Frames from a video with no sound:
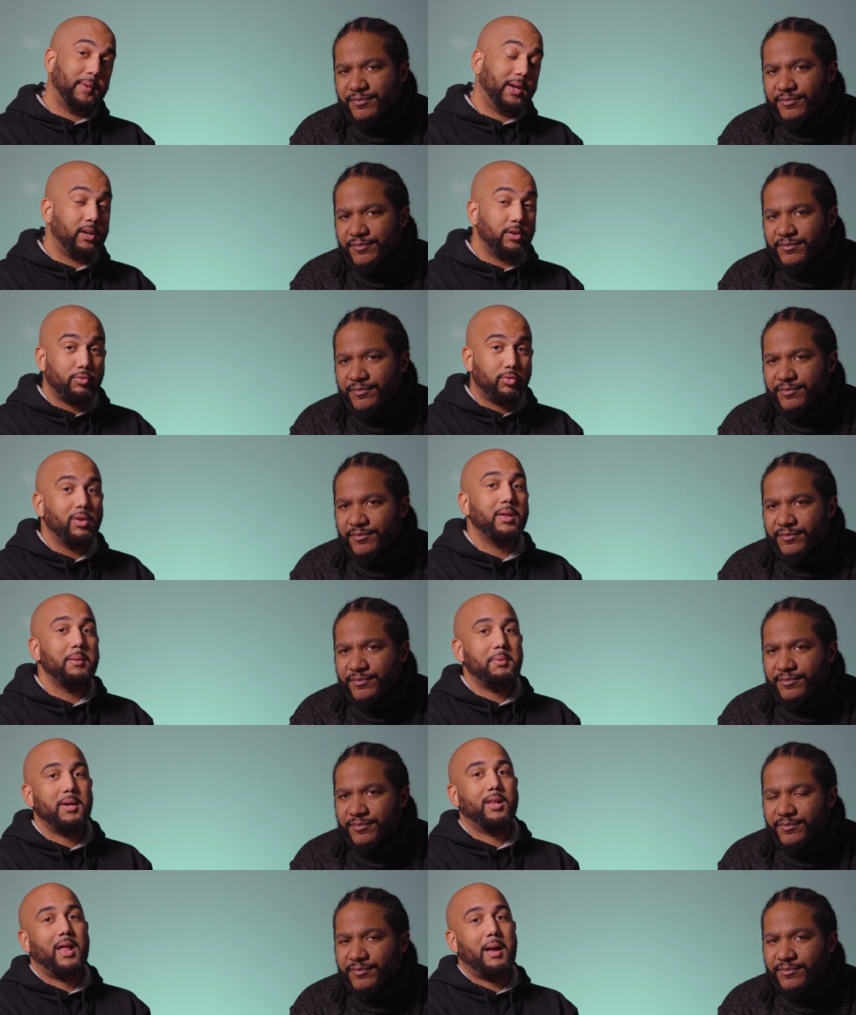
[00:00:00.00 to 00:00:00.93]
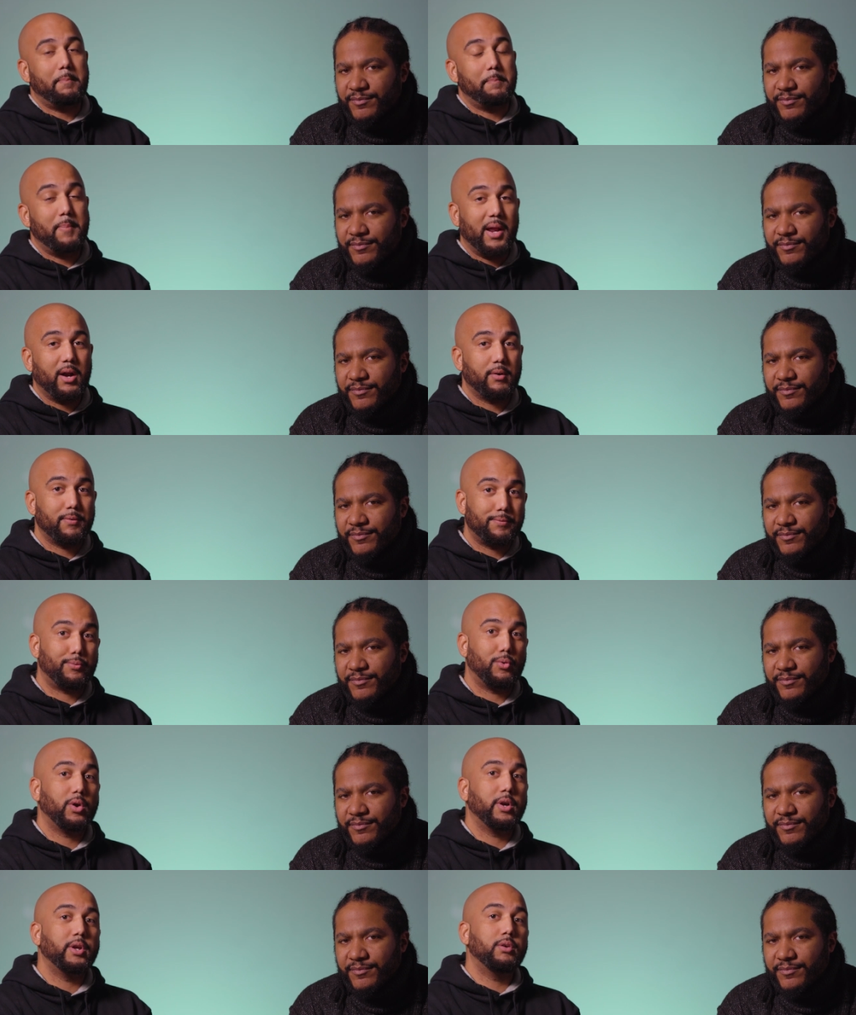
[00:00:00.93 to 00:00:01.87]
Speaker 1: it could really be a lot better
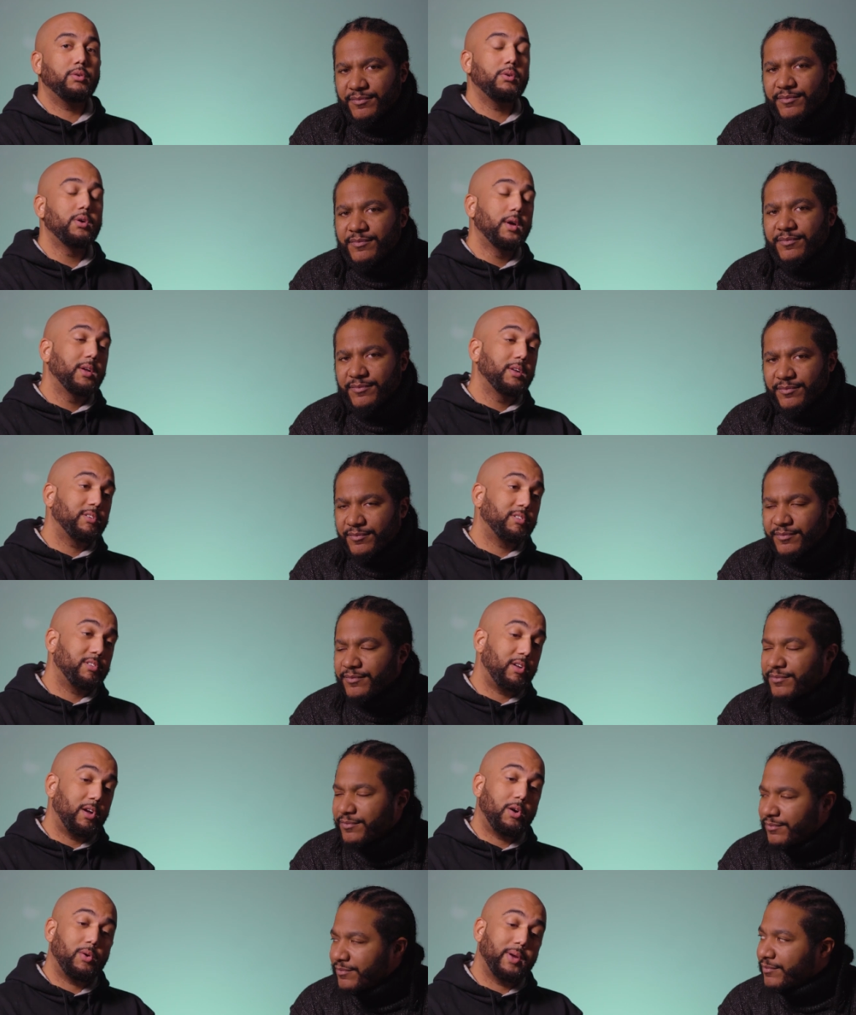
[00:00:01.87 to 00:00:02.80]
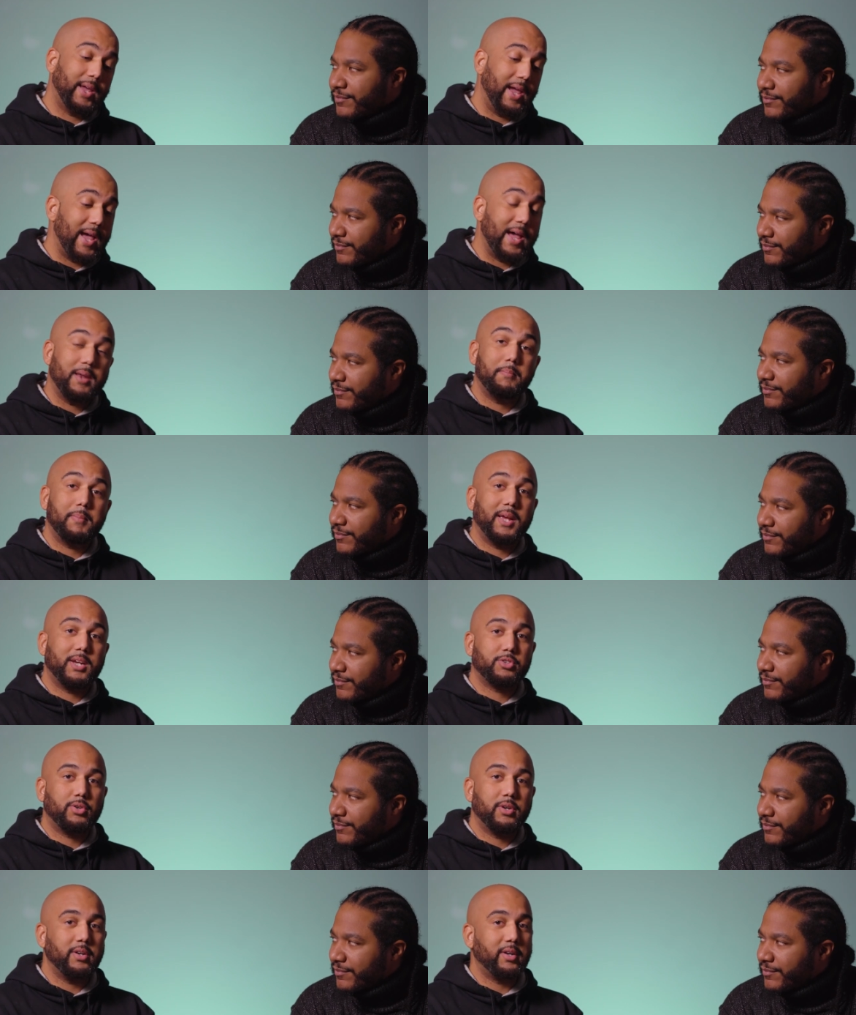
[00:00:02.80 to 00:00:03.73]
for you. So again, make
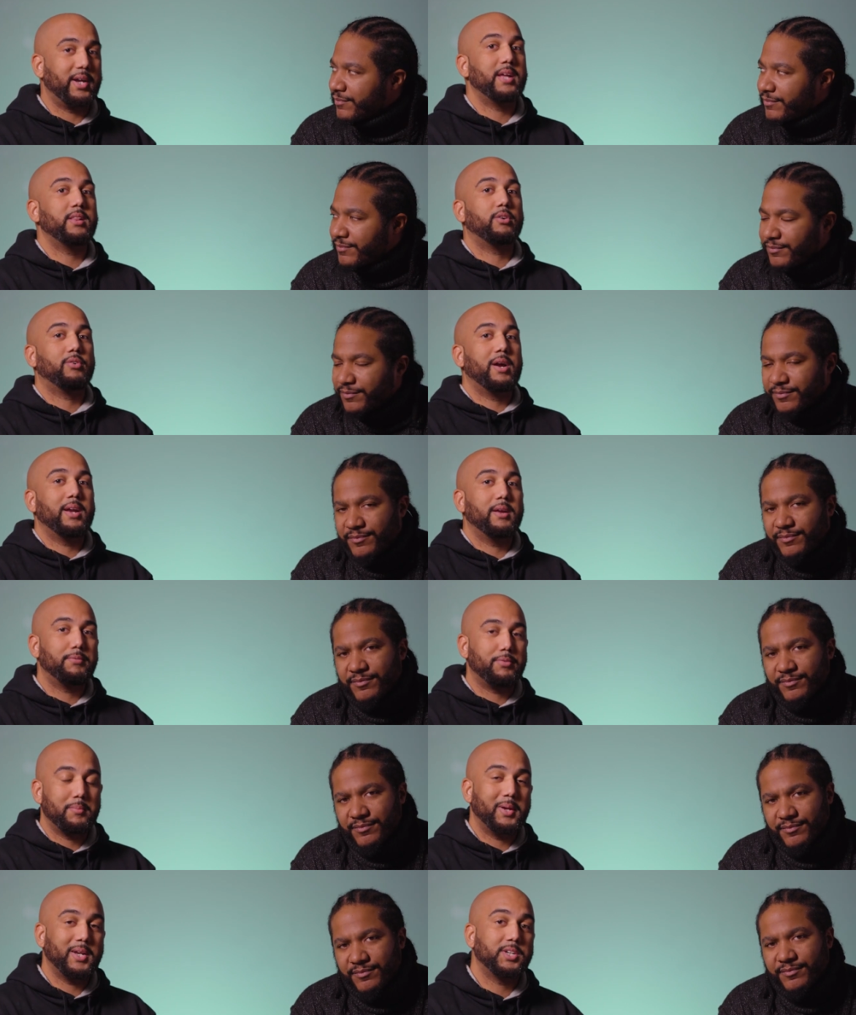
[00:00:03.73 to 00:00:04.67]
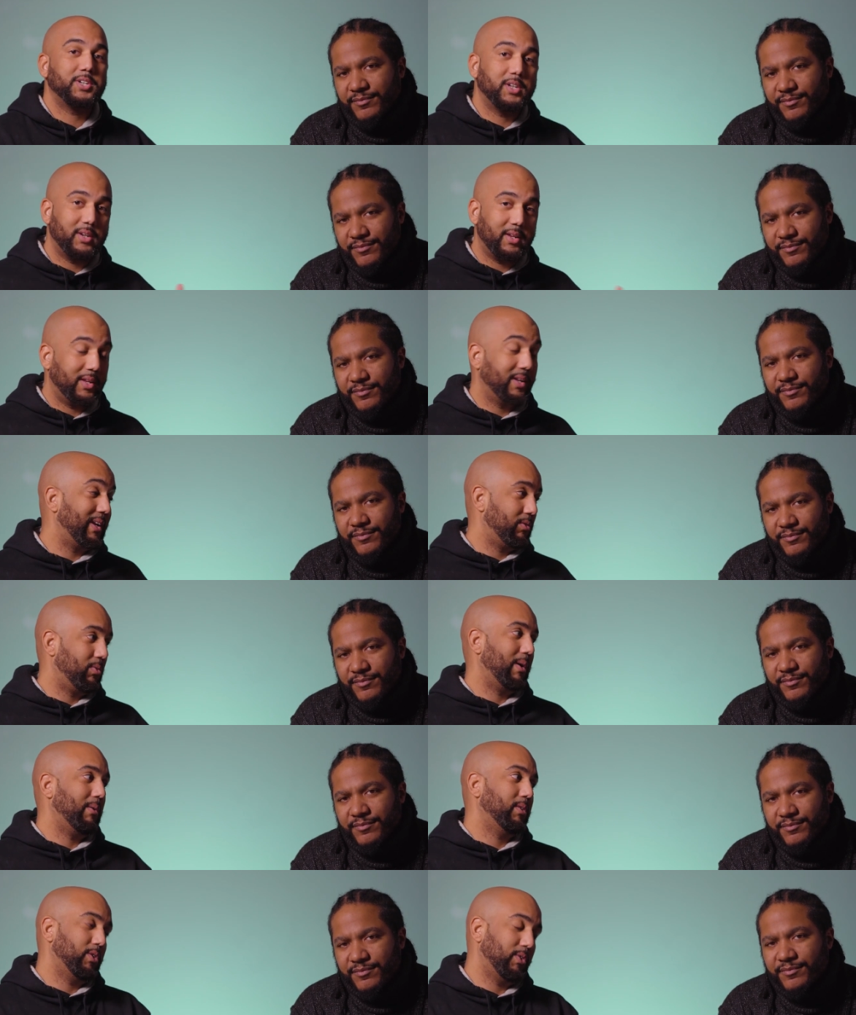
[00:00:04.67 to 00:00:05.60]
sure you're getting the right information, and that's
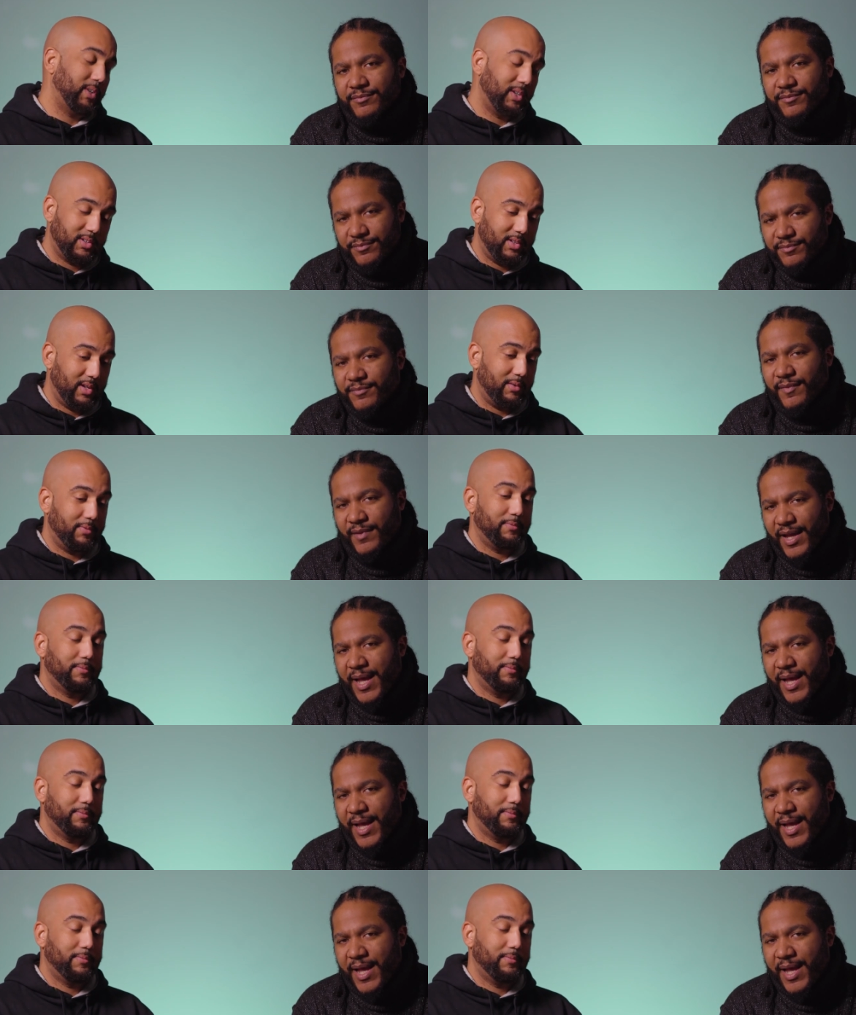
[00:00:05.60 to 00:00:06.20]
why we're doing this stuff.